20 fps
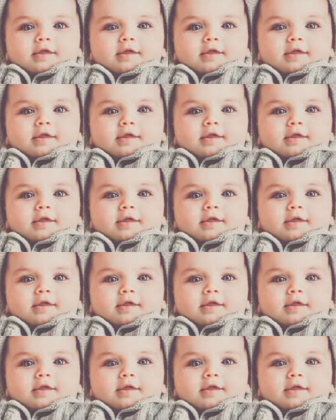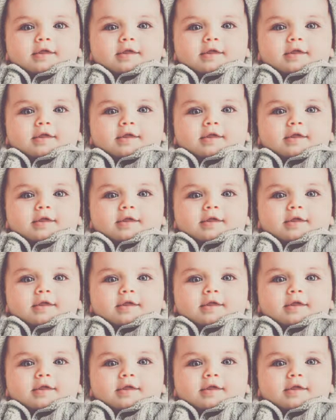
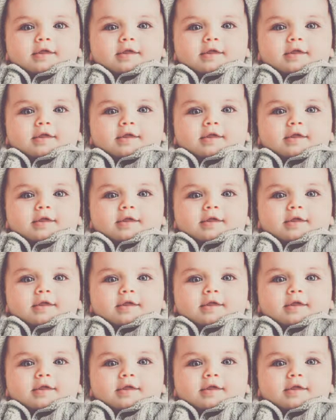[no speech]